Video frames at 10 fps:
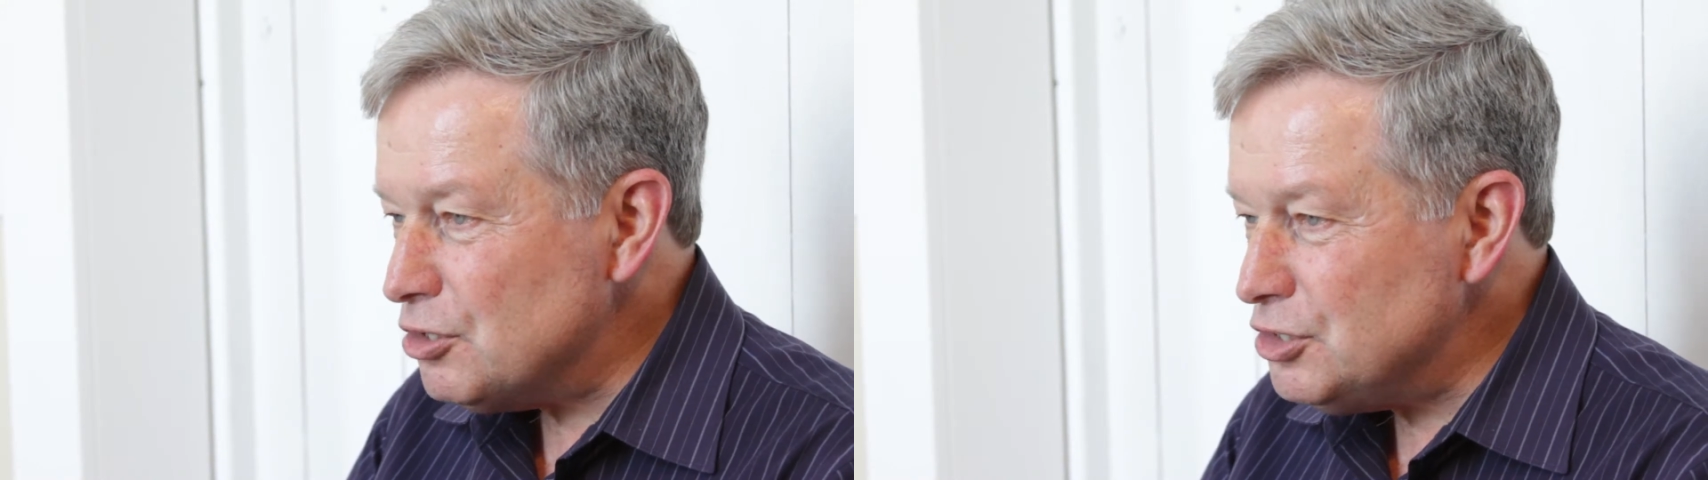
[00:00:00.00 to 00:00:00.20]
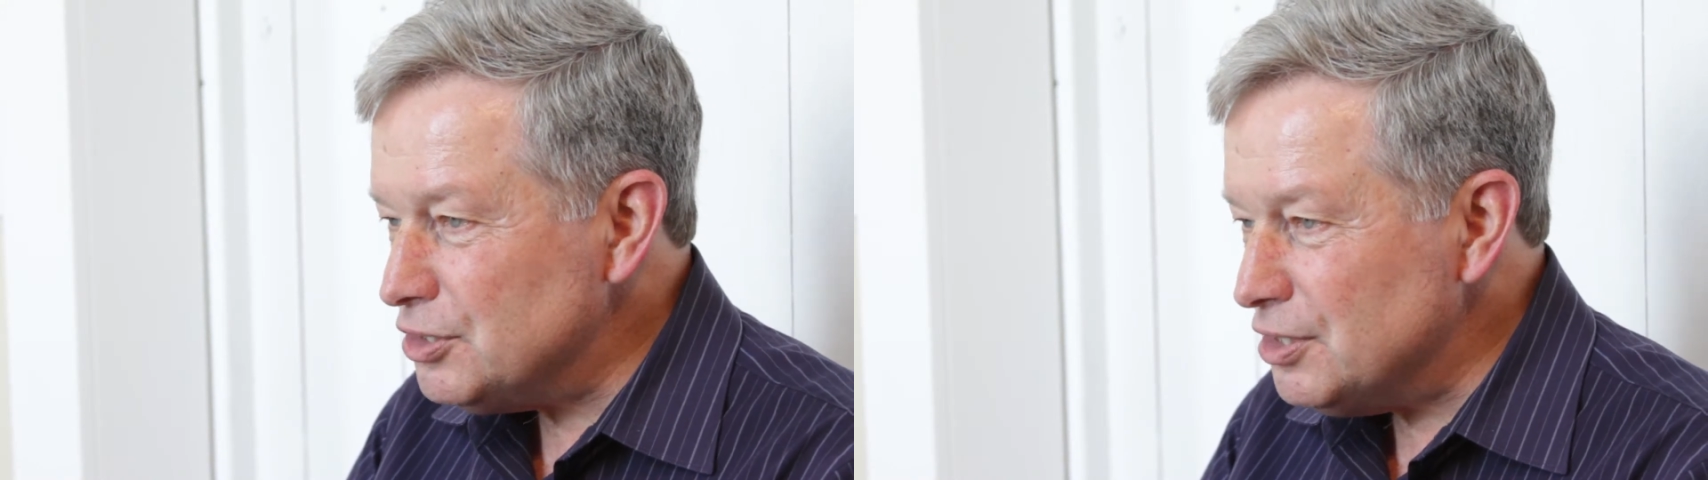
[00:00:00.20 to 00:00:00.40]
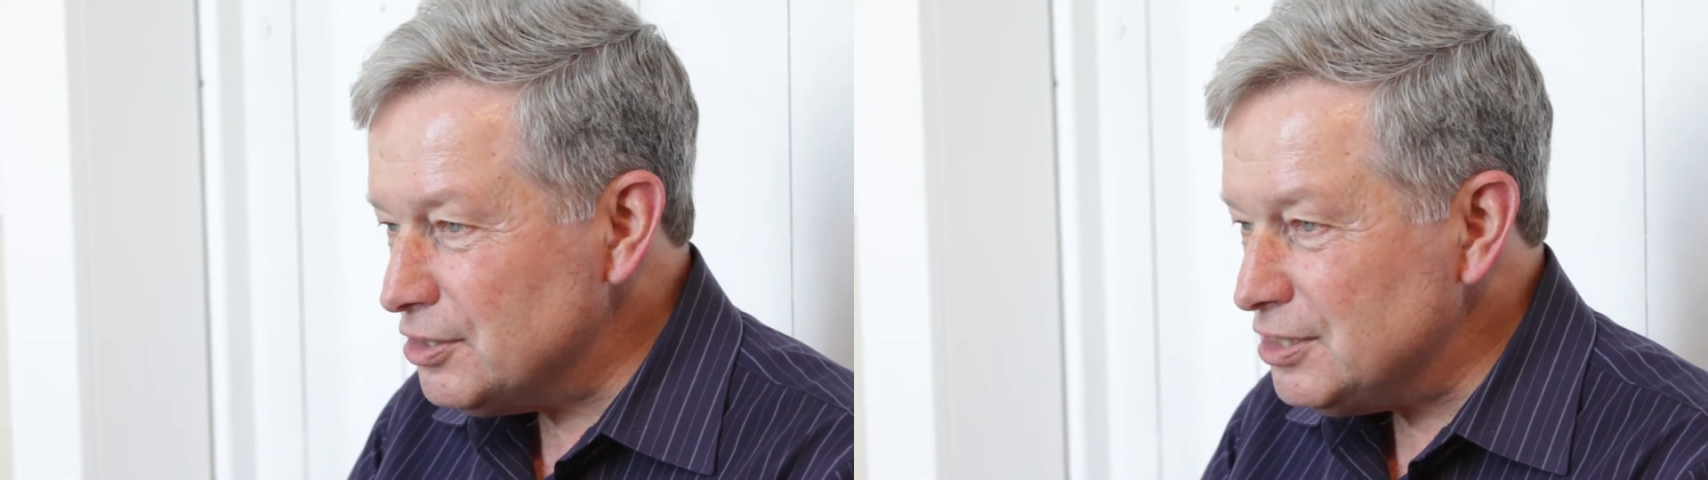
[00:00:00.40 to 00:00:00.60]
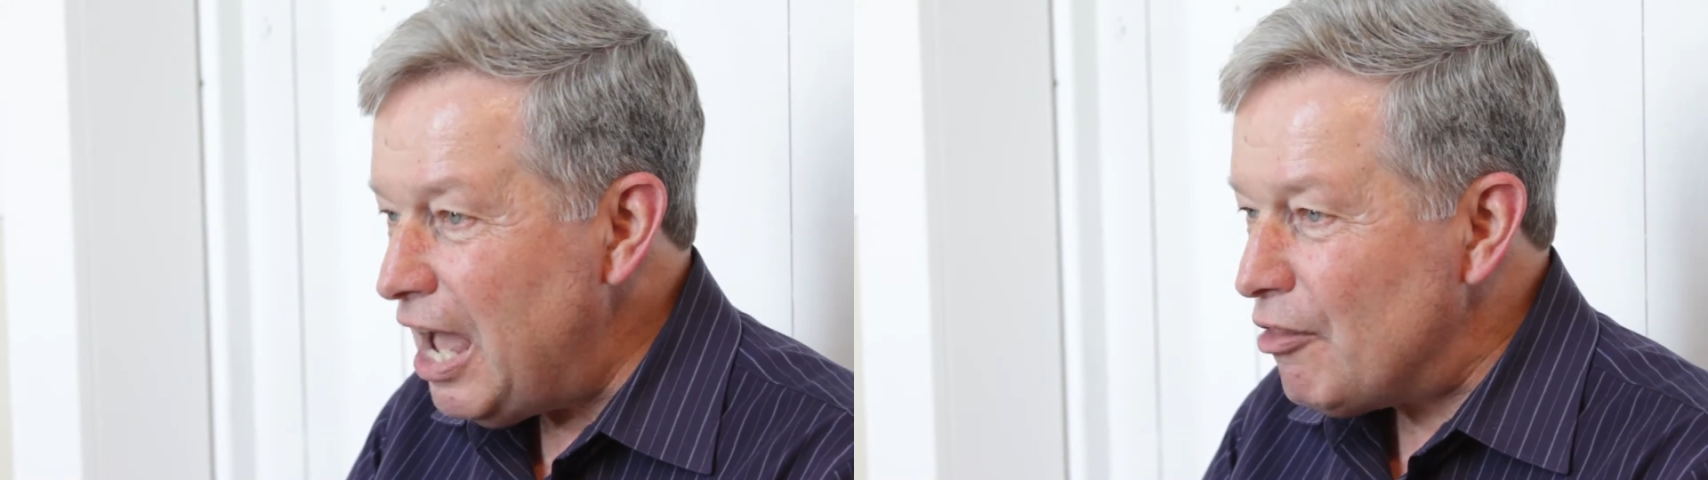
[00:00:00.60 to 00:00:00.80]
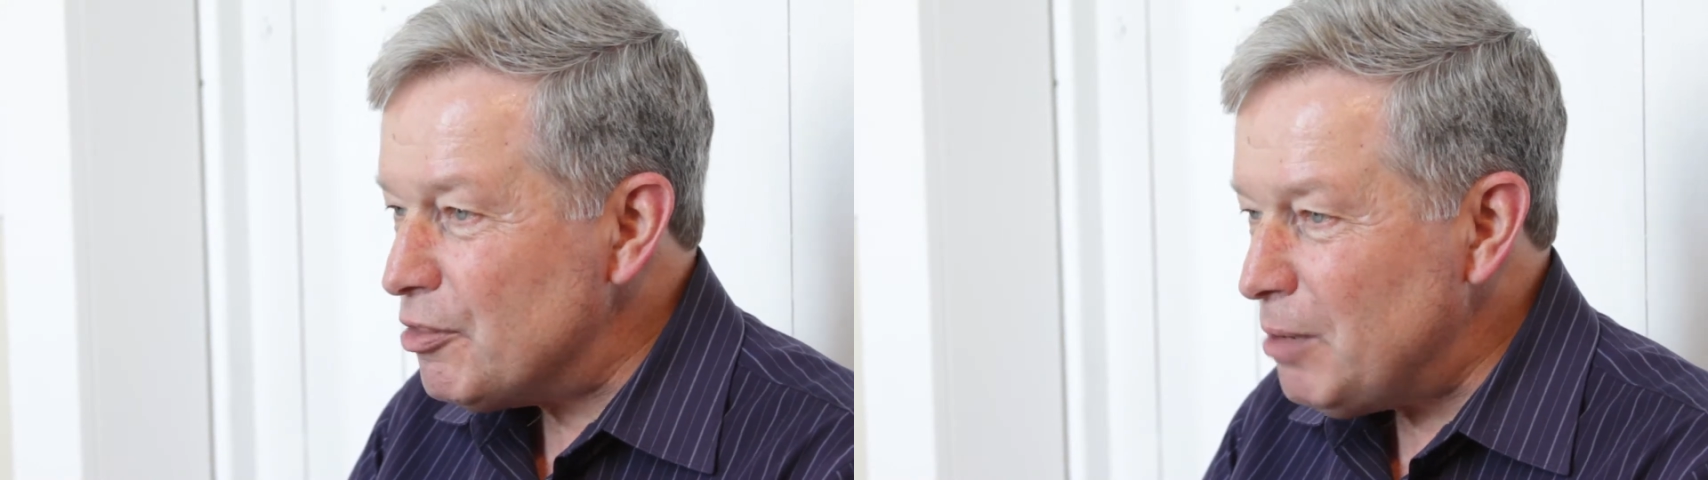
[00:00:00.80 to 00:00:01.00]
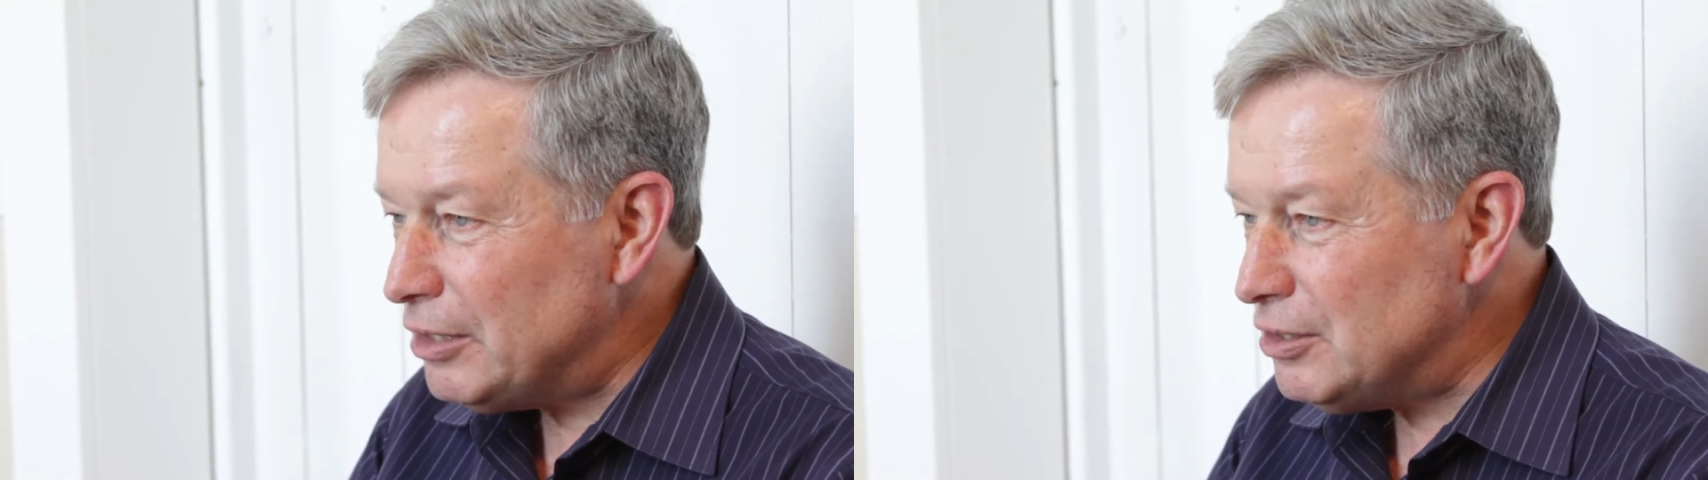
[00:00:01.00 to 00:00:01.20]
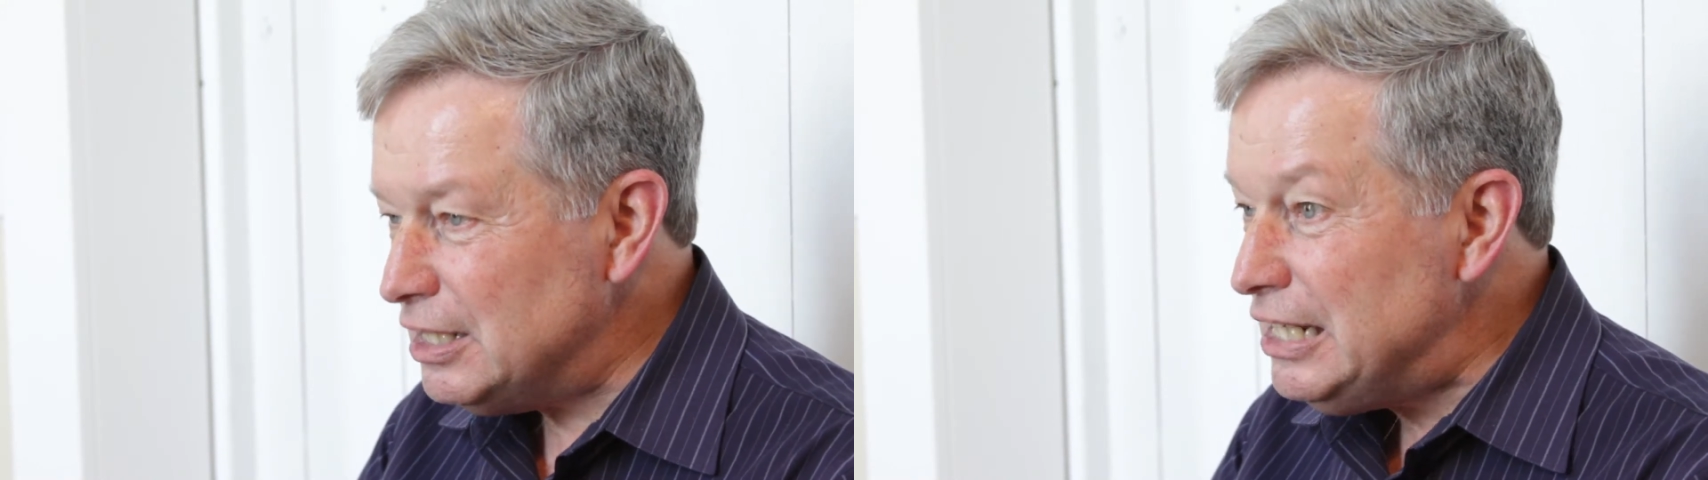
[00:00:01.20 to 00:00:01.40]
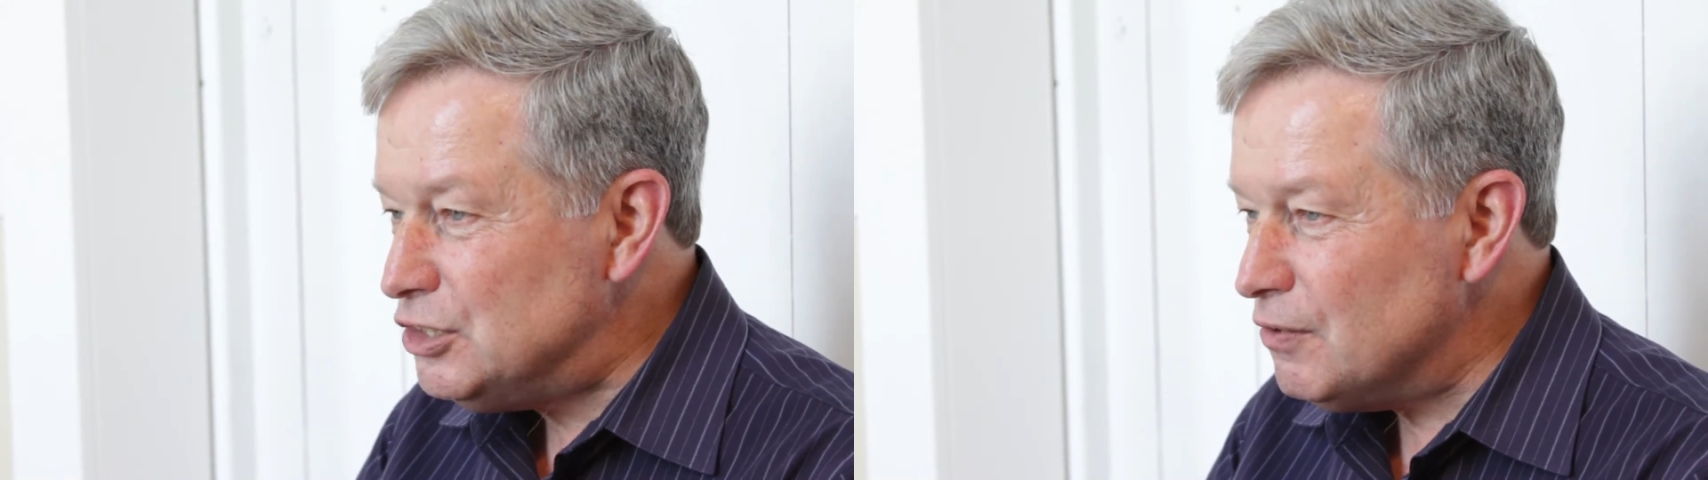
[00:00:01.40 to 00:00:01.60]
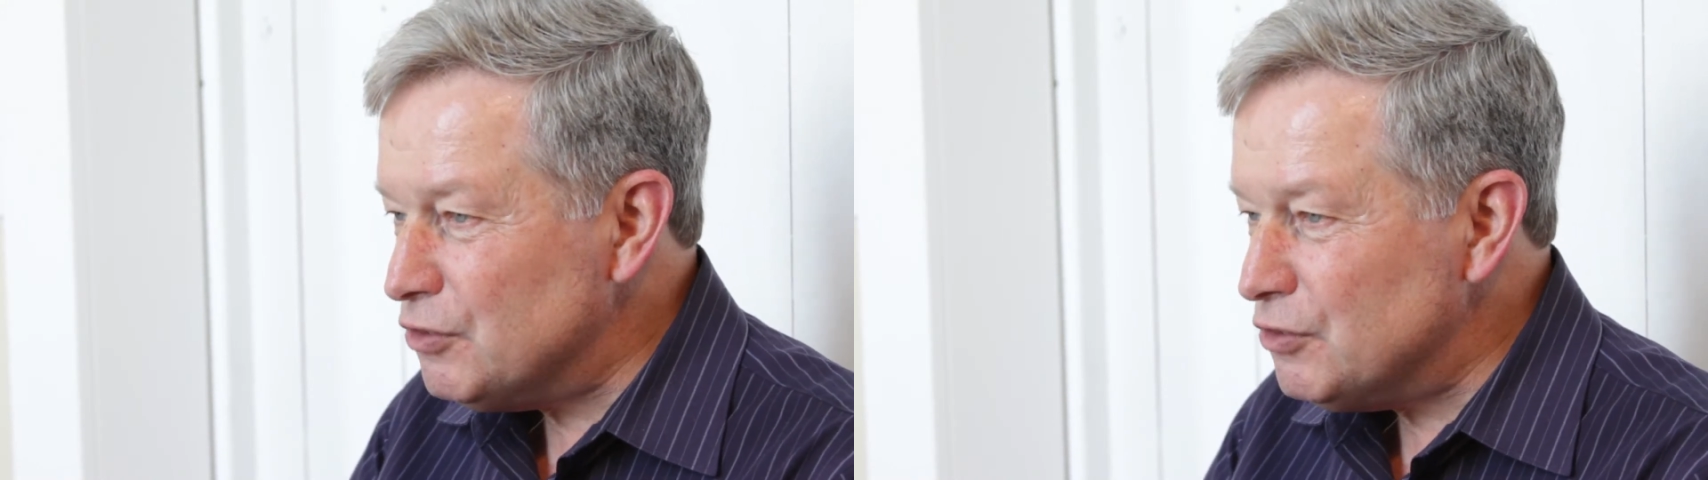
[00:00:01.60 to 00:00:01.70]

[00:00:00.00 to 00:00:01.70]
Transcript: churches in the South about the needs